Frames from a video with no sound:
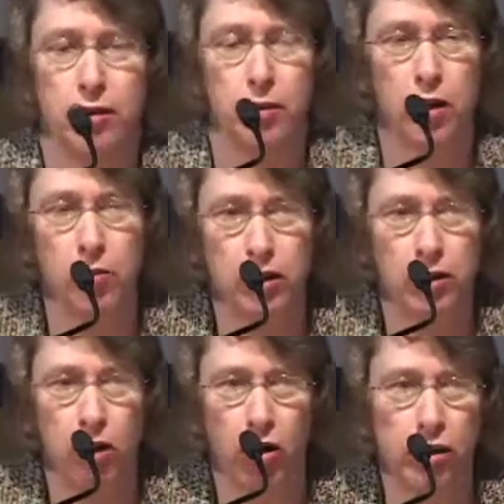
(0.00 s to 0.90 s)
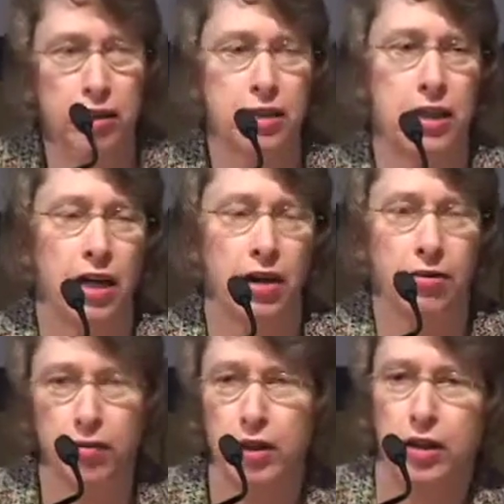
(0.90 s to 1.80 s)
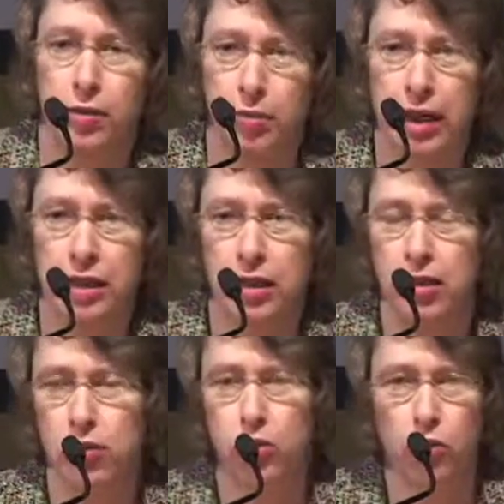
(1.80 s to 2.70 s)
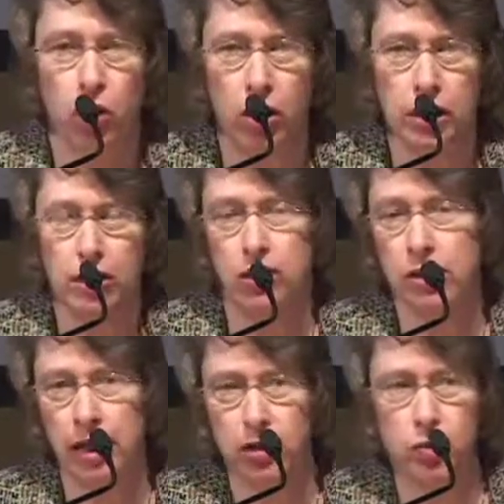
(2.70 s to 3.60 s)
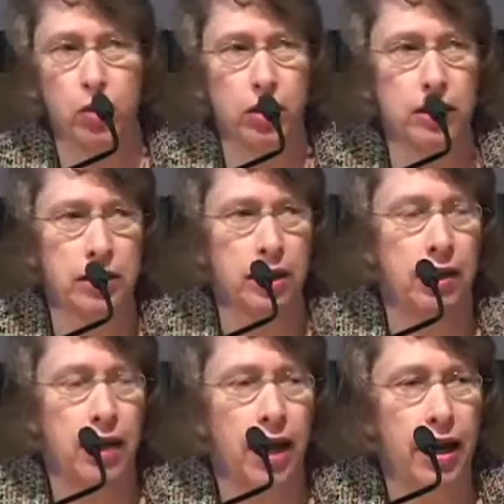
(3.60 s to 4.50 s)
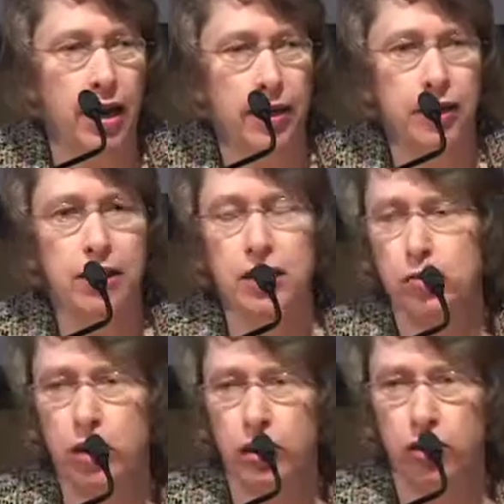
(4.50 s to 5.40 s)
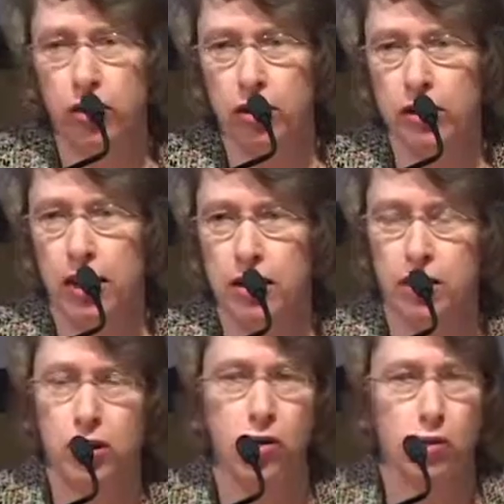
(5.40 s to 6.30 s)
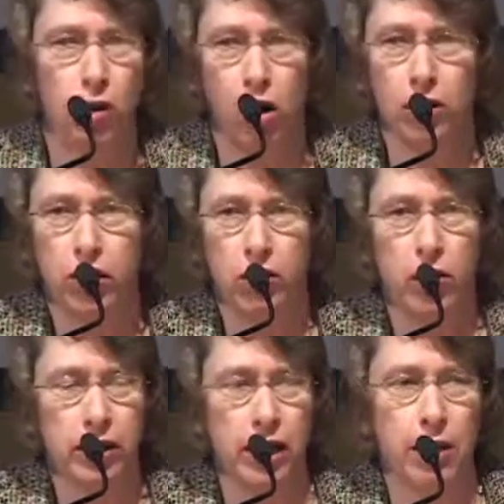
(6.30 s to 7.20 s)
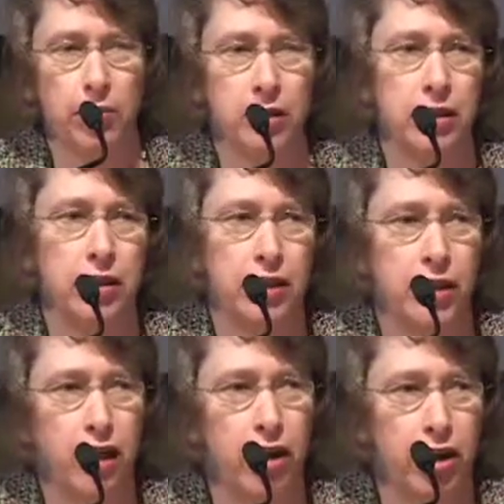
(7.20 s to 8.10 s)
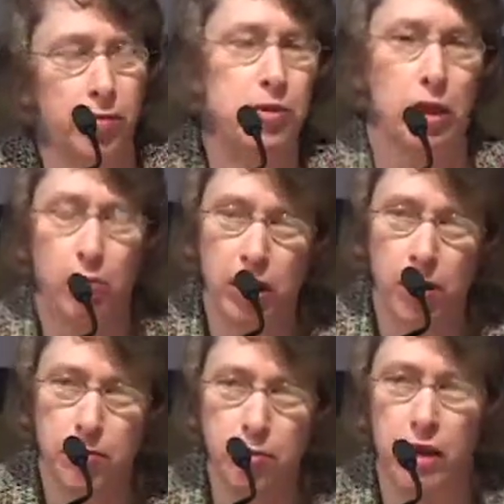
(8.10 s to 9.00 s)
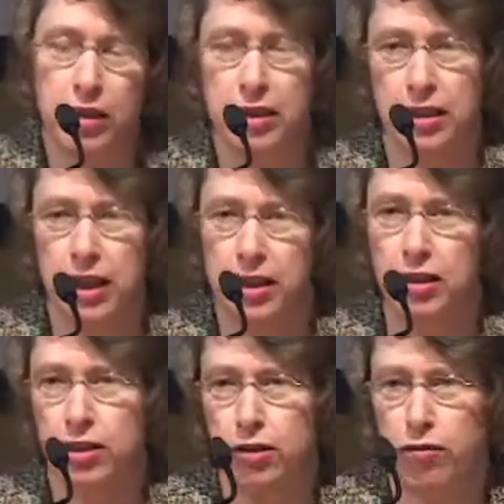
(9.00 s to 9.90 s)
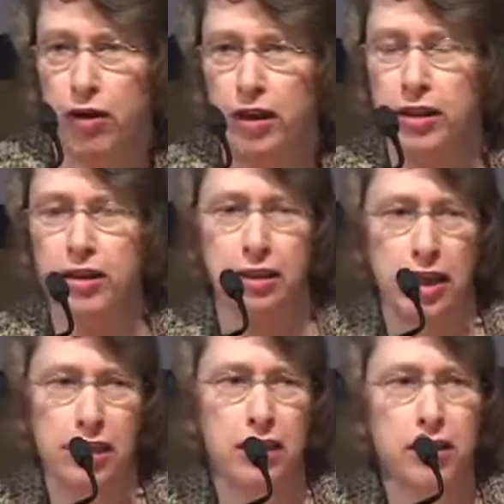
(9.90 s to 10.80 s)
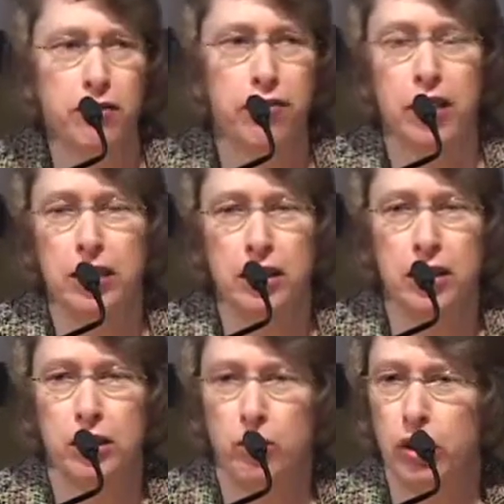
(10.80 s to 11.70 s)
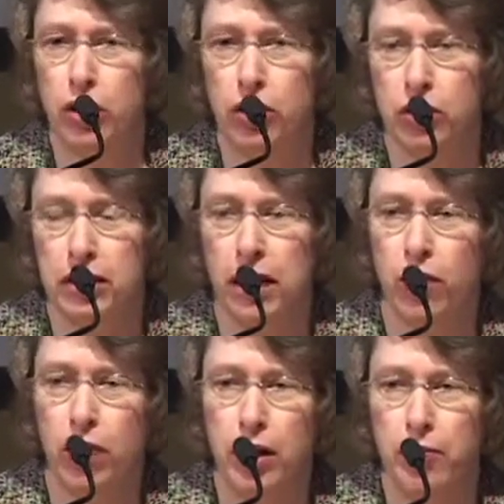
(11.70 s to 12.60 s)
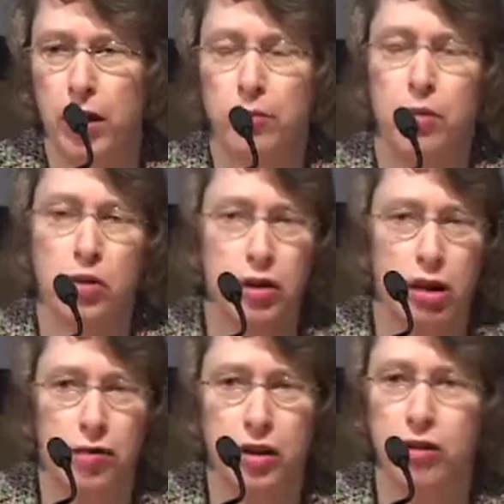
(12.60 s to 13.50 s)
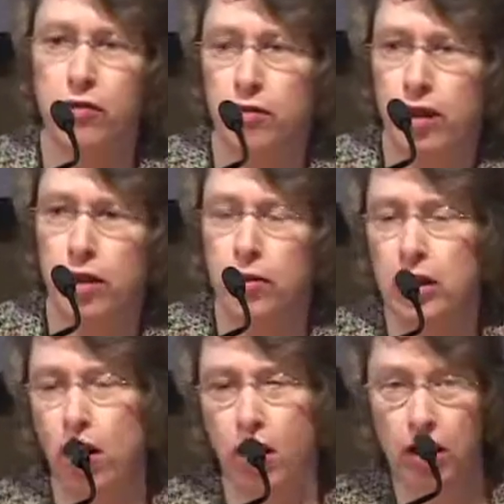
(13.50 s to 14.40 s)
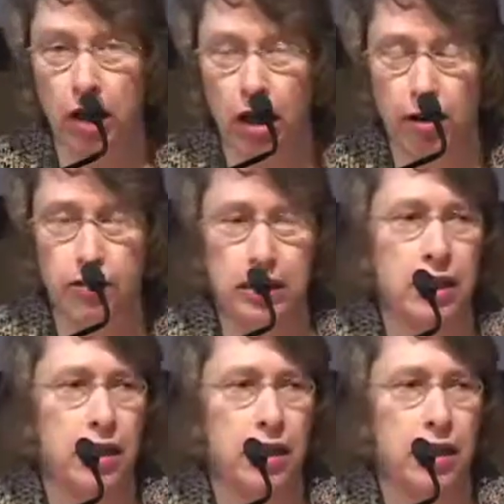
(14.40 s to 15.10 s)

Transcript: Sometimes they're artists. They have paintings or drawings or sketchbooks. And these materials, as you all know, are kept sometimes by descendants. You find the descendants and find these materials that way, but most often you can find them in archives.